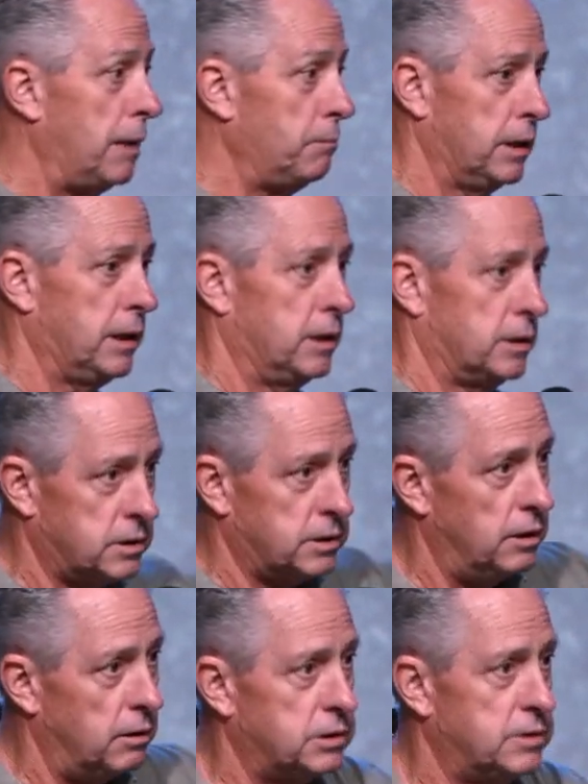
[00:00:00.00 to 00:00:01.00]
I'm it's
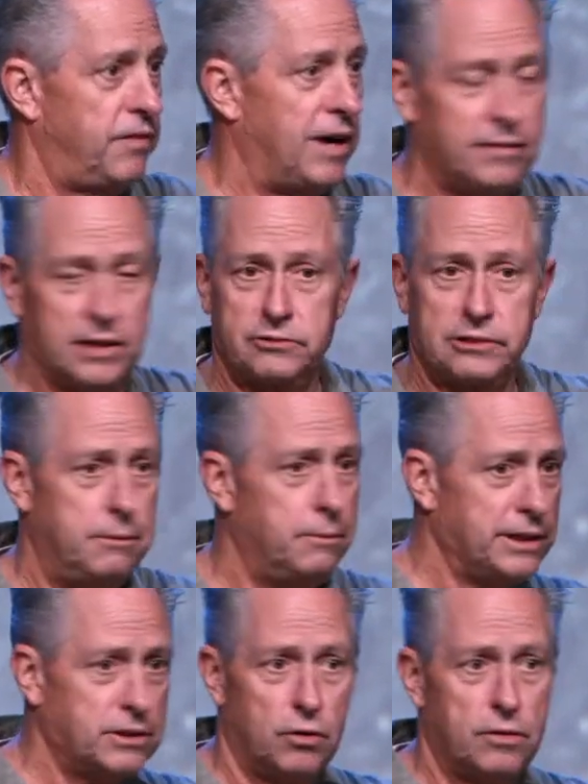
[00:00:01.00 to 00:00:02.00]
you know it's a five o'clock train.
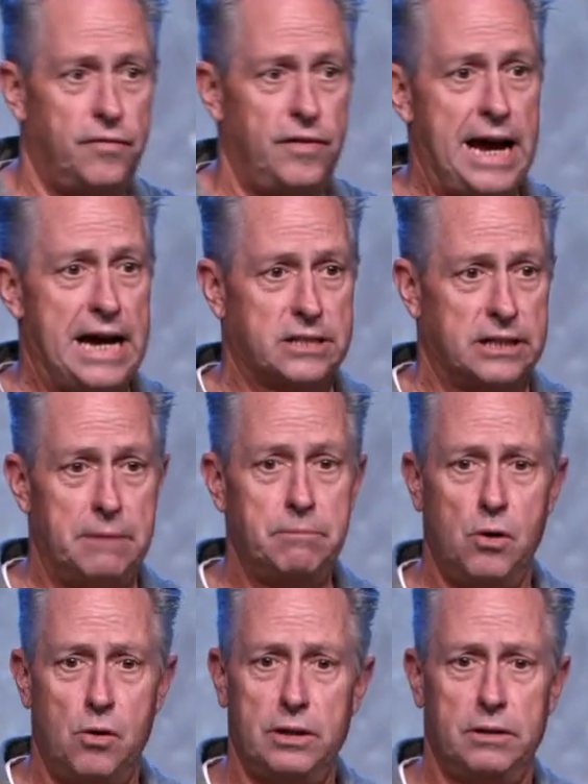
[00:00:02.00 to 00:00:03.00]
Everybody's going fast, and I'm
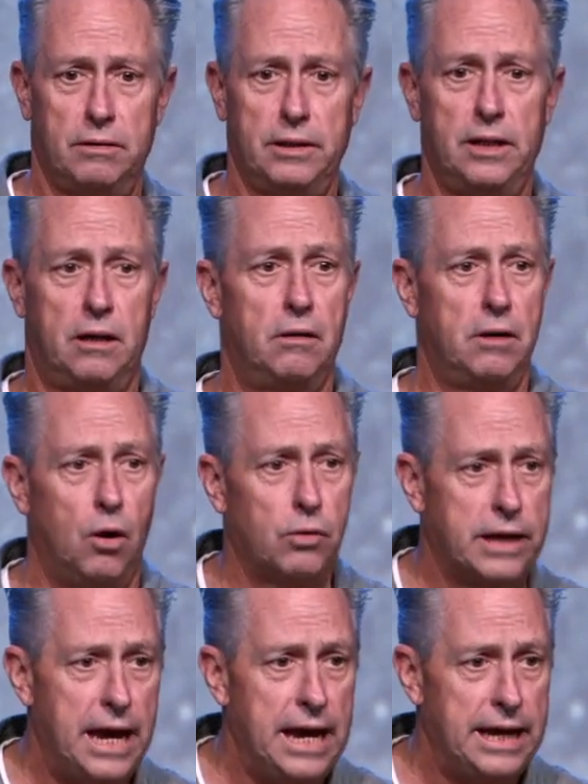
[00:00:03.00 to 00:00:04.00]
going you know
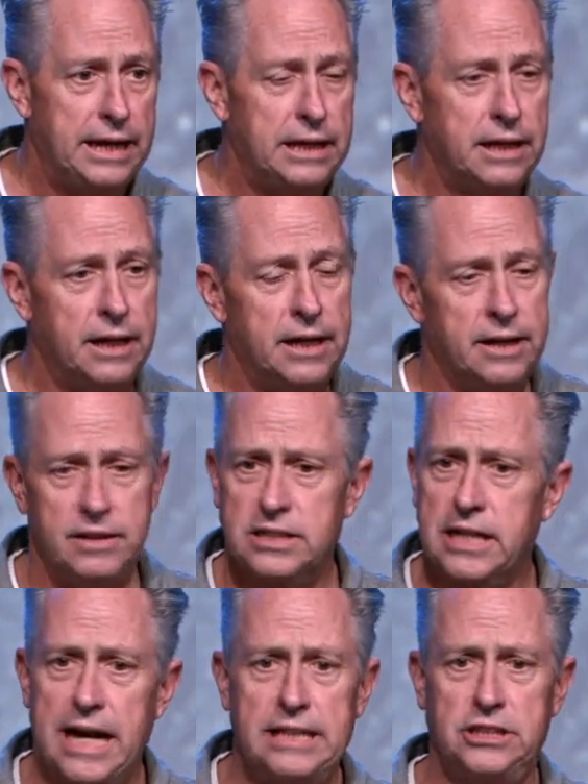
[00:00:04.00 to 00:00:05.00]
okay. And this
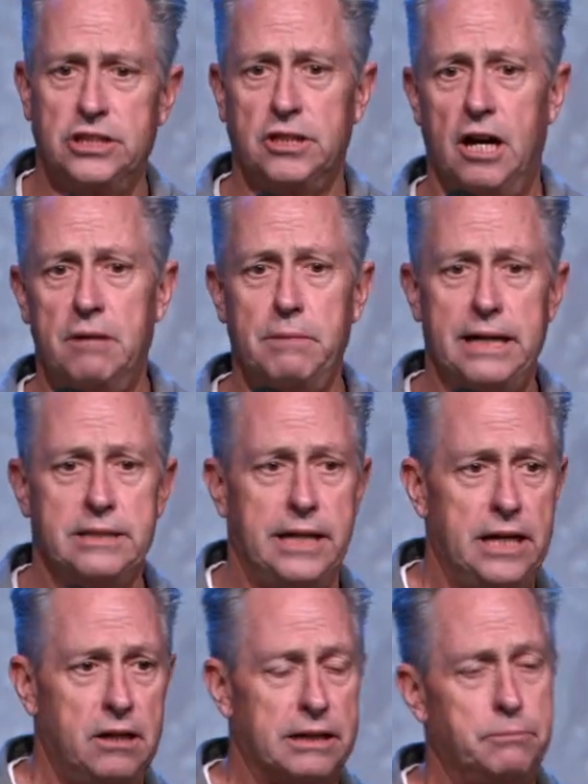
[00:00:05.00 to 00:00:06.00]
guy's just on my
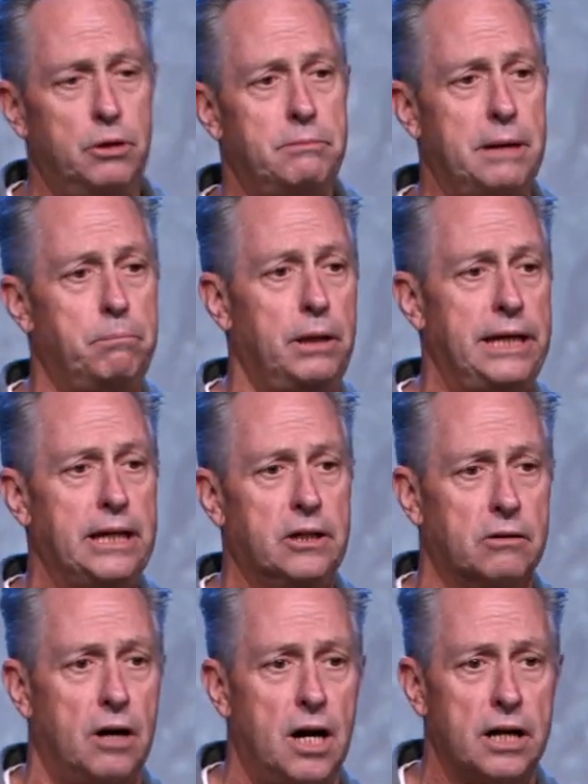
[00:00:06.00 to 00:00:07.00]
tail, and I put my
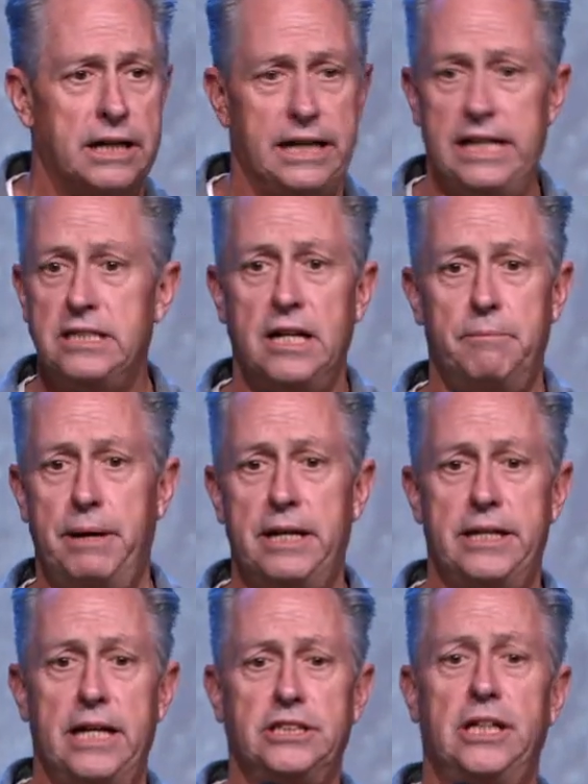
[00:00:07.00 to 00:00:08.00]
blinker on, and he's not paying
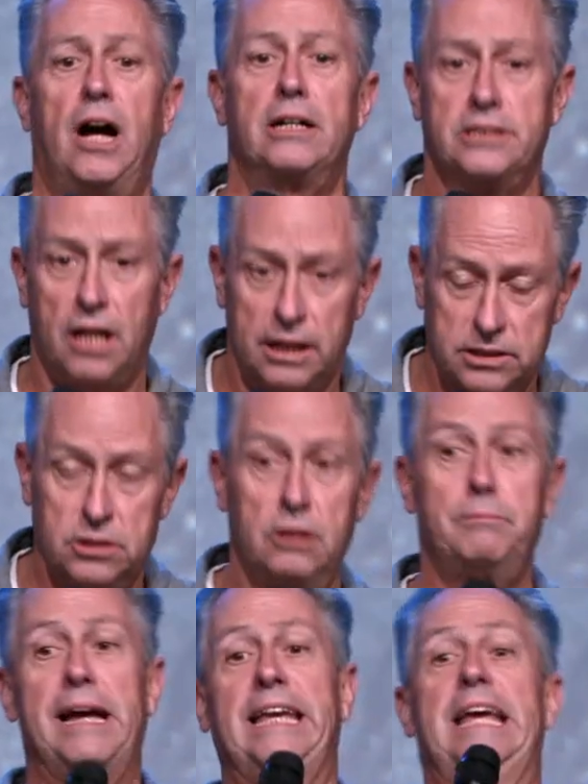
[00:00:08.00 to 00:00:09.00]
attention. I saw it back.